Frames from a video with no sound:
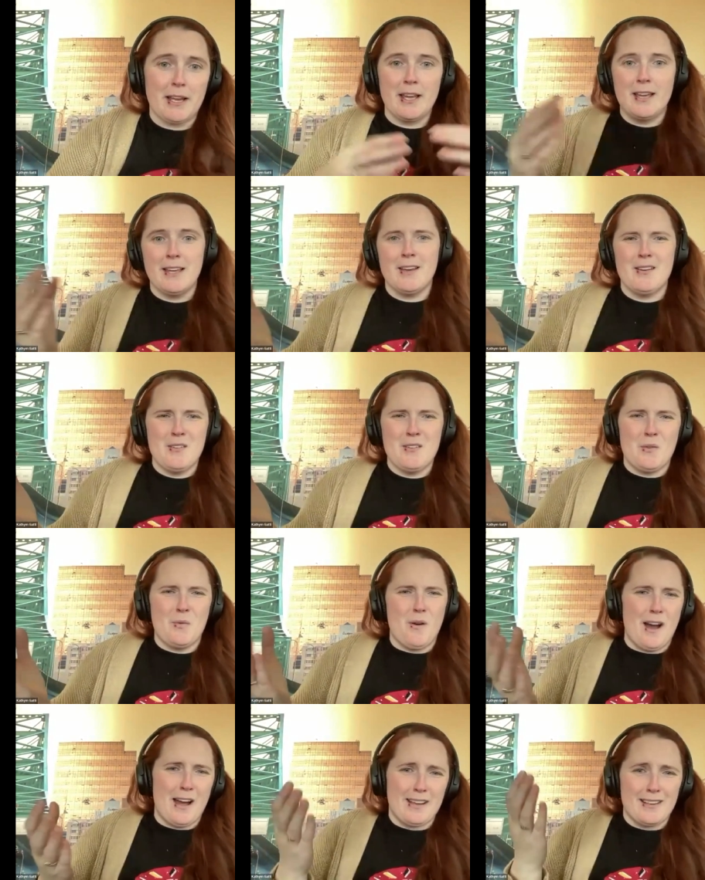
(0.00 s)
you and be like,
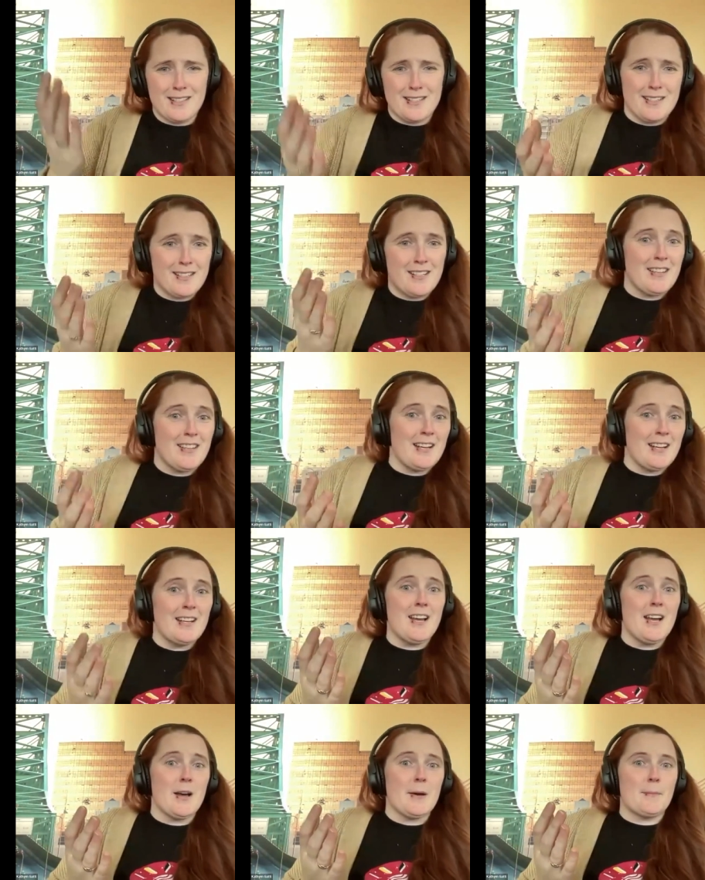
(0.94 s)
why is this not
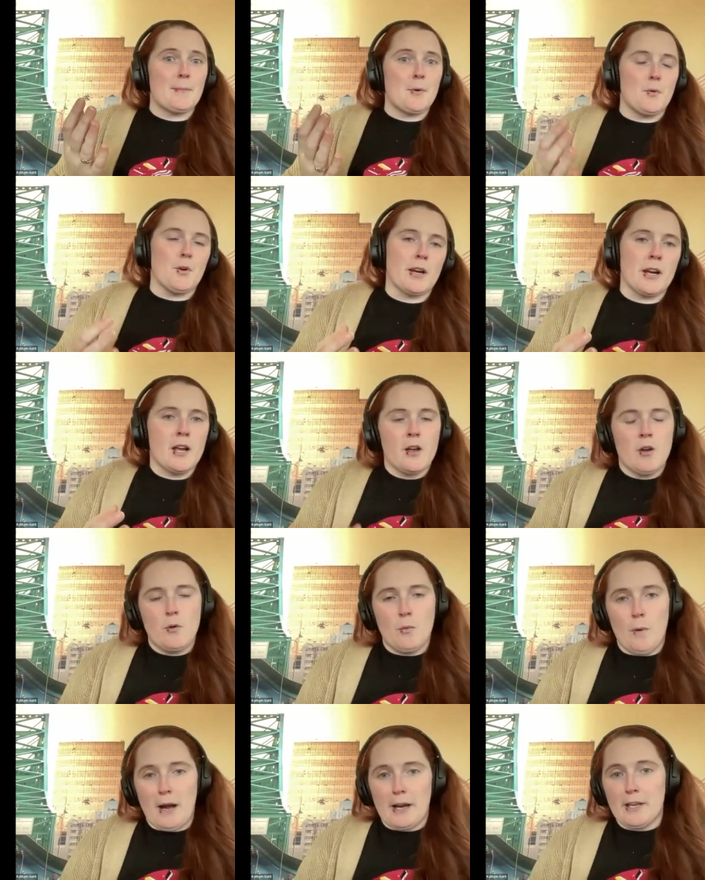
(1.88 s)
lining up? Or
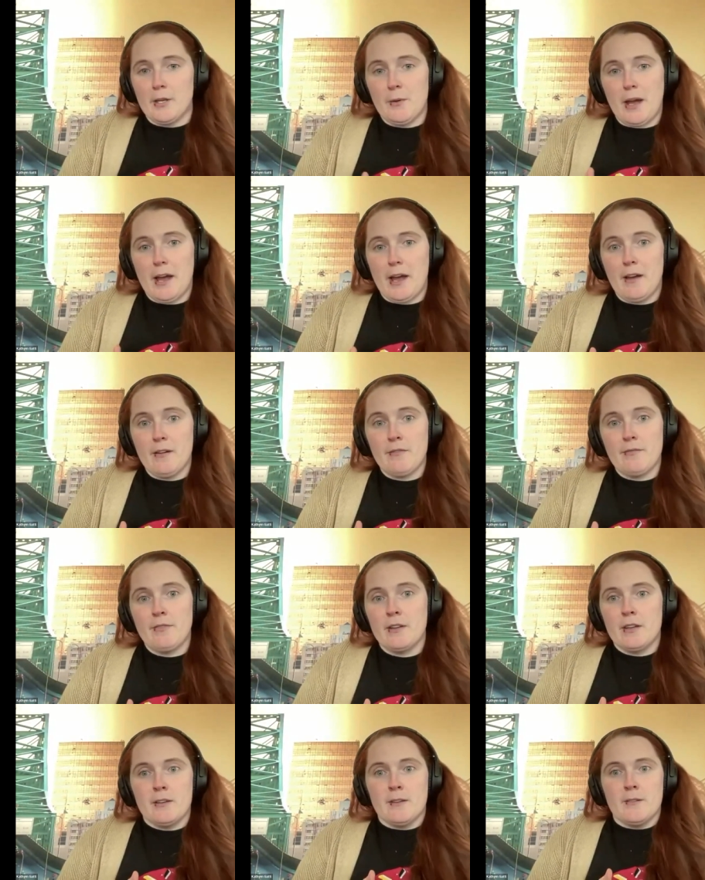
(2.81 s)
why do you have
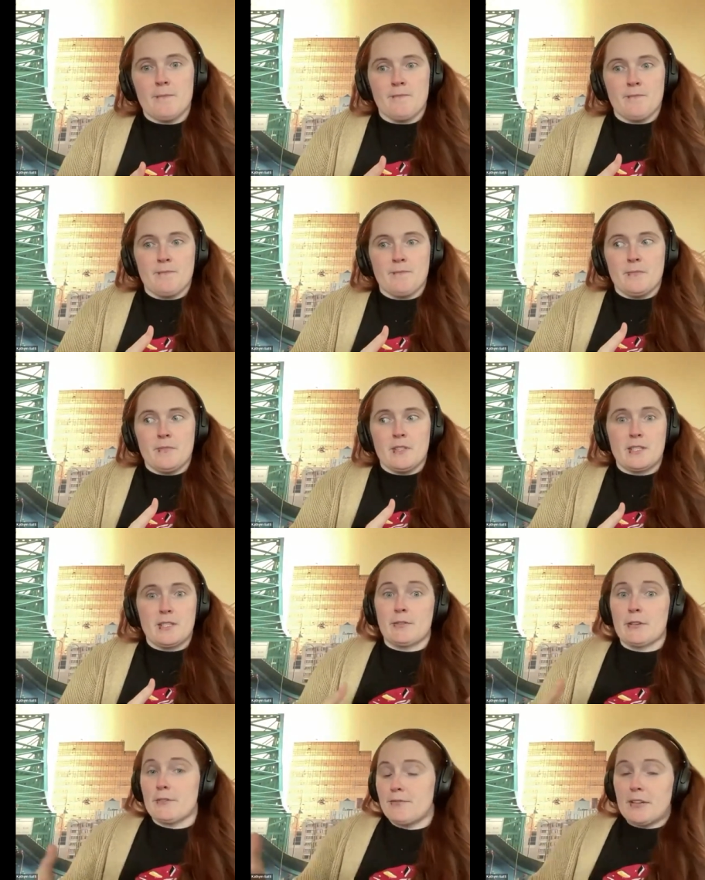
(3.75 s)

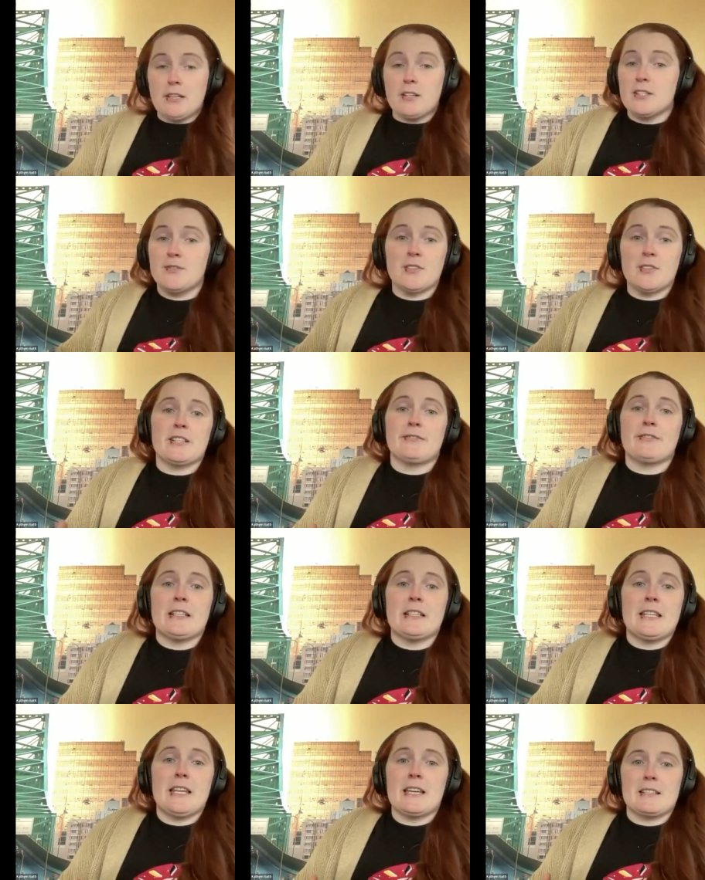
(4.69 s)
different fields for
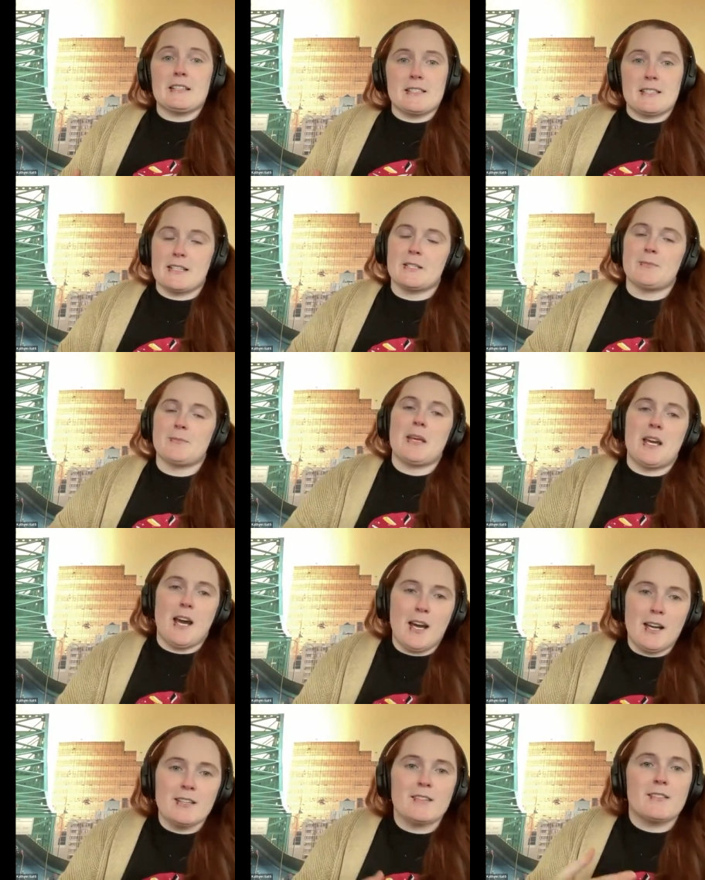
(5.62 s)
different things? It's
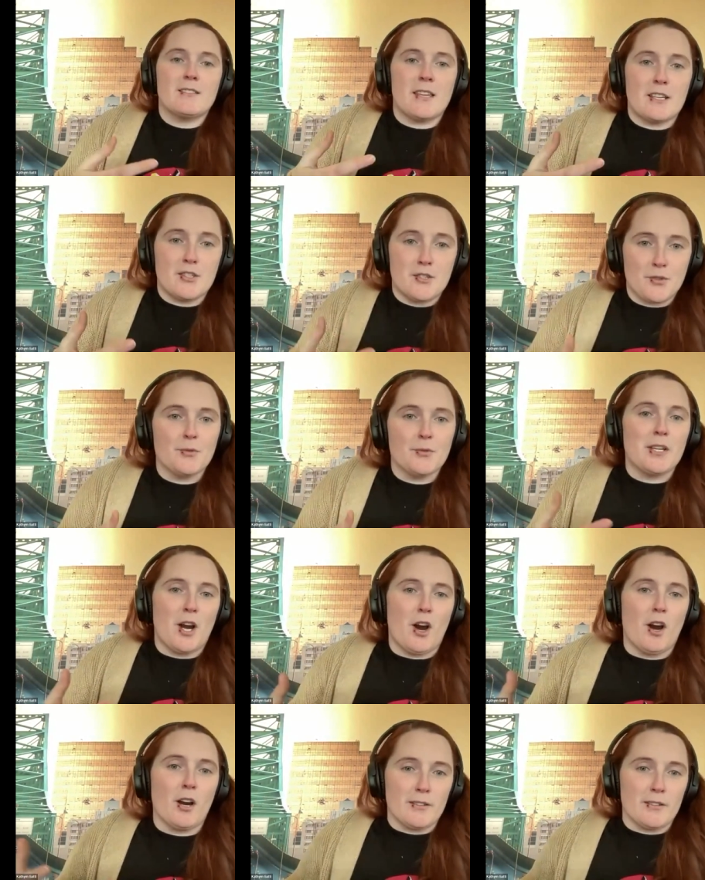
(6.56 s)
because they truly
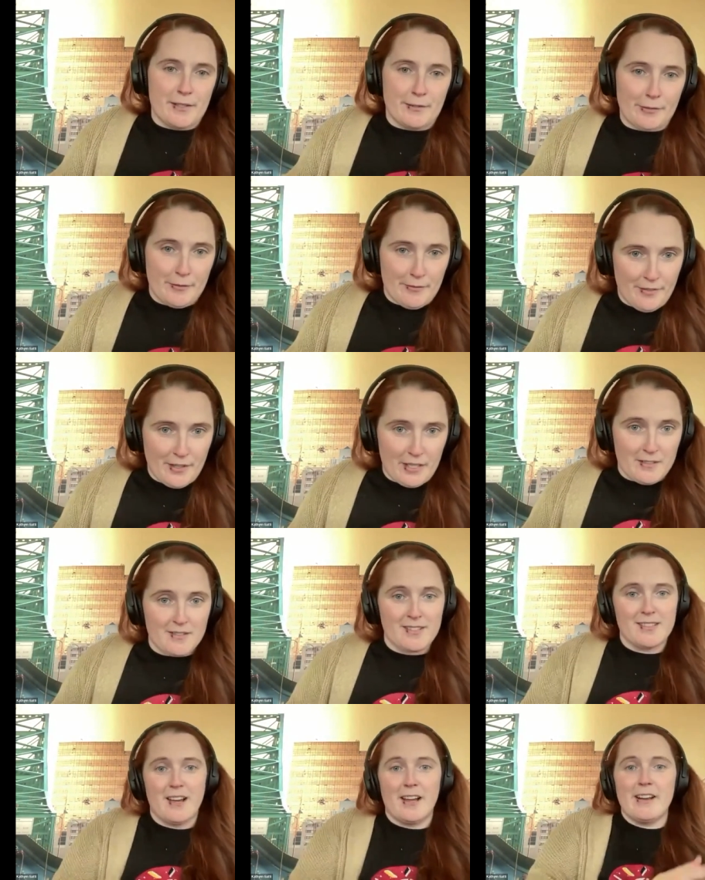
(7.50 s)
are different
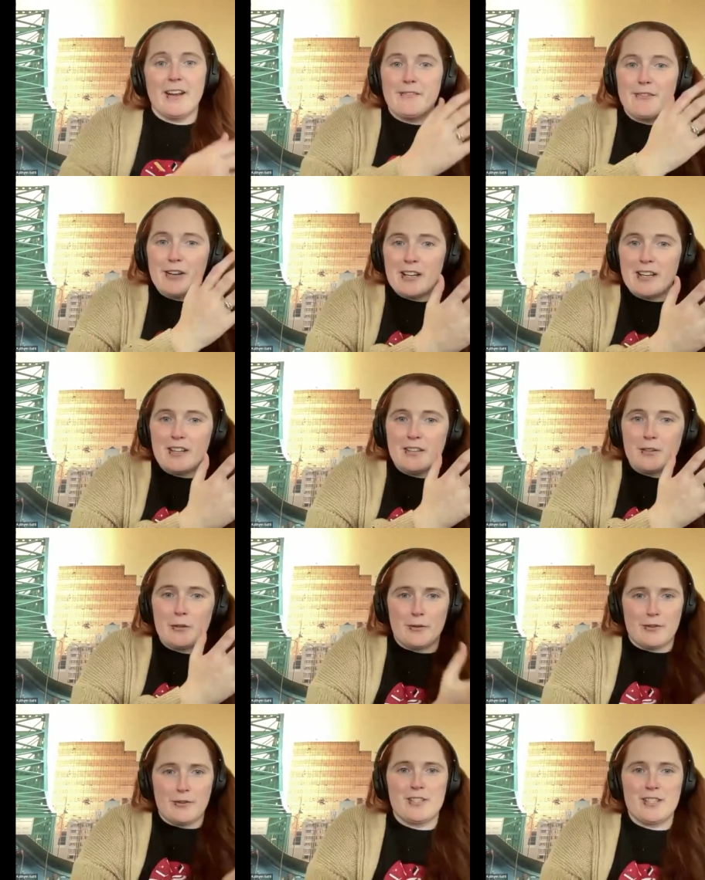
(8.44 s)
fields. Not every
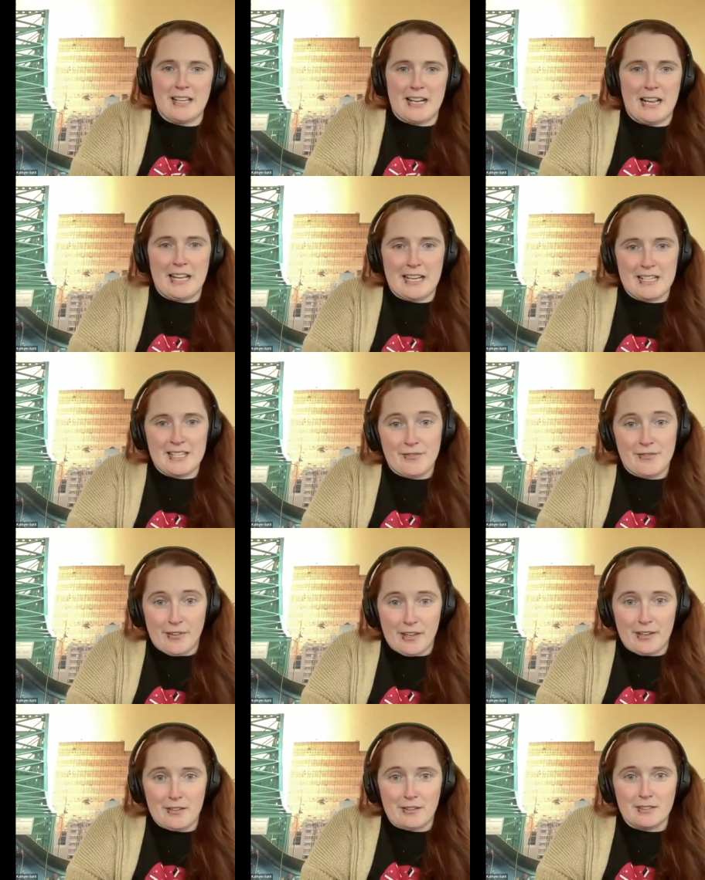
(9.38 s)
universal analytics
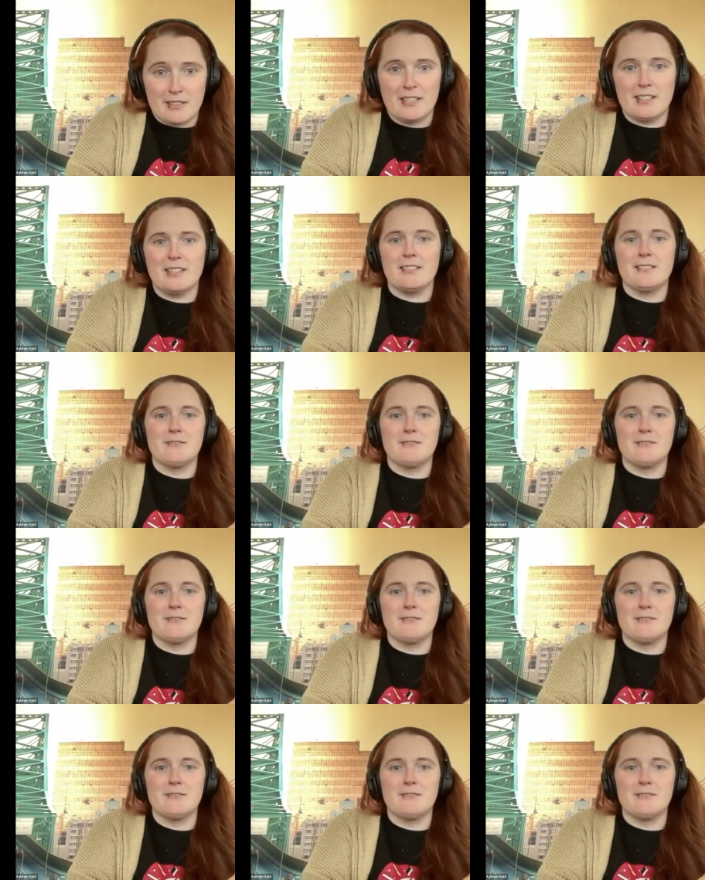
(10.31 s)
field